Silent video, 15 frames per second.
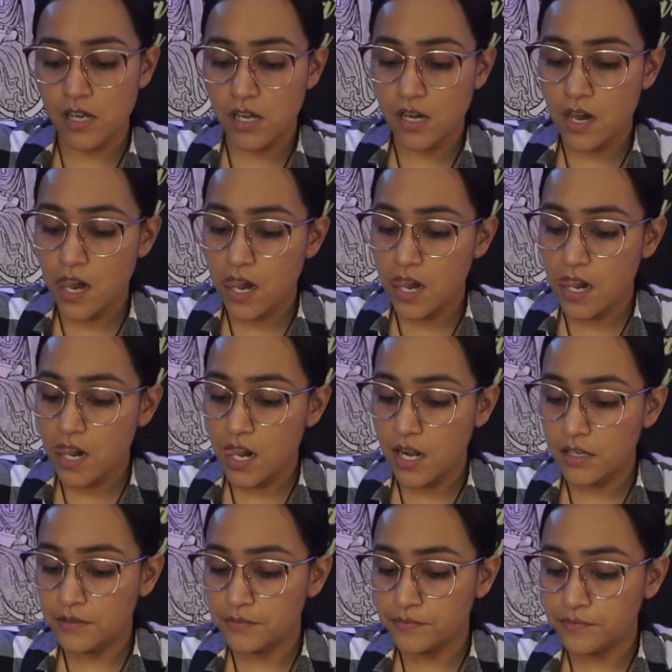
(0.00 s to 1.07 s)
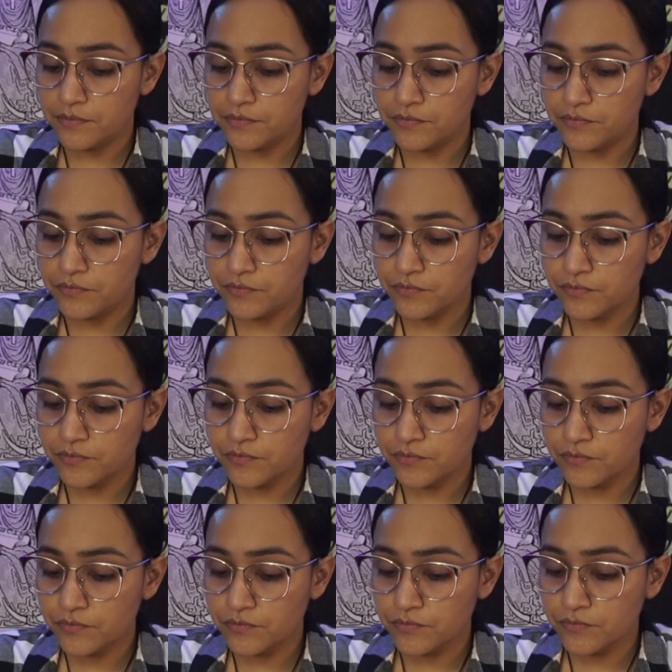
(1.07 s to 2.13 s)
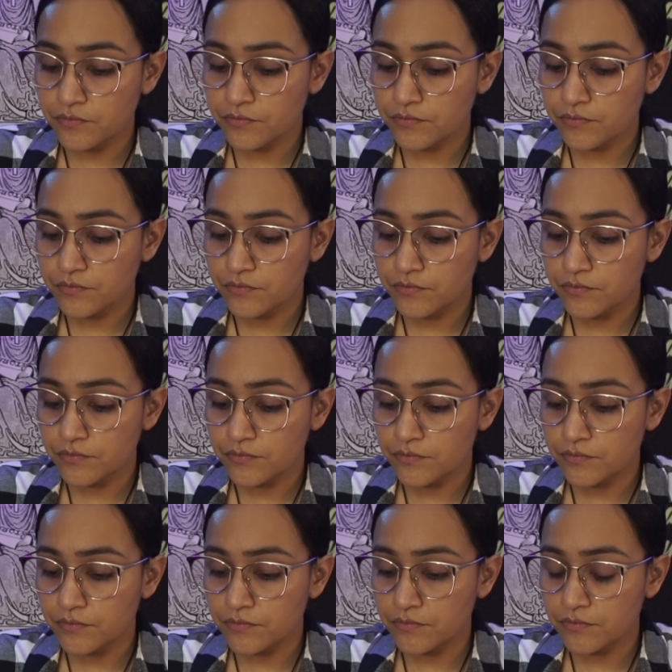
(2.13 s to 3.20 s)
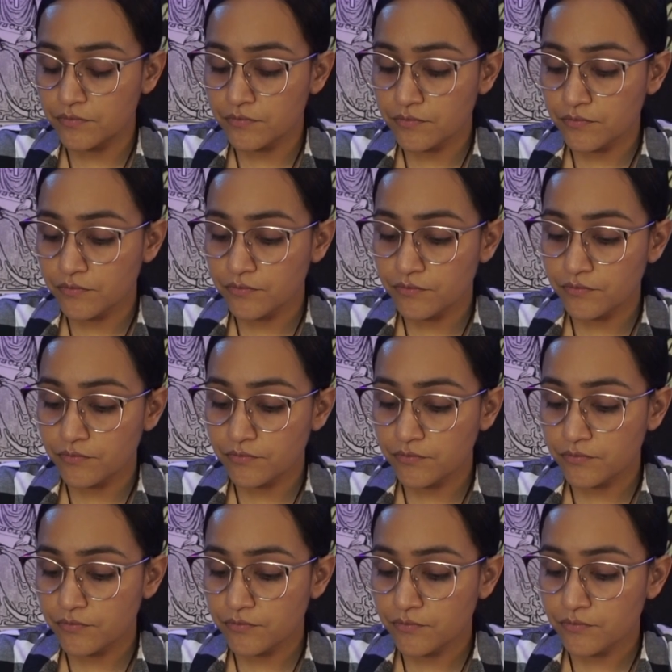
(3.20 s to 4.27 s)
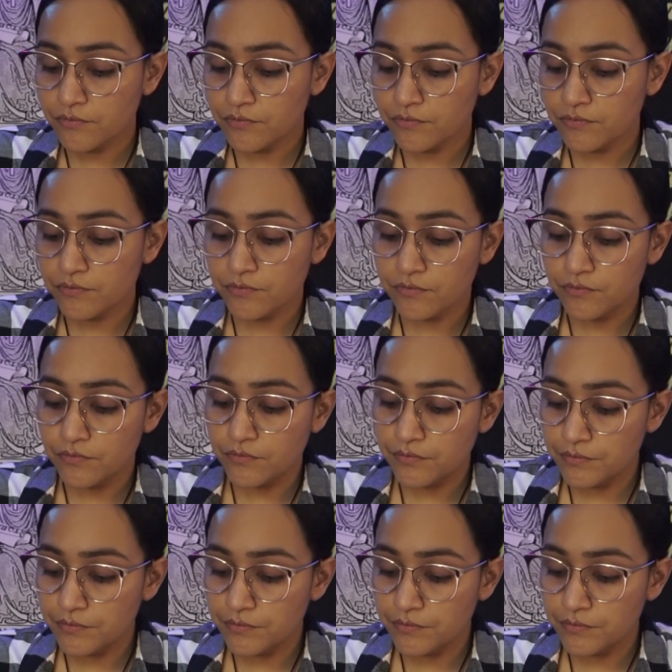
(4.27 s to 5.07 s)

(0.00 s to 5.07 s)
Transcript: Nobody speaks.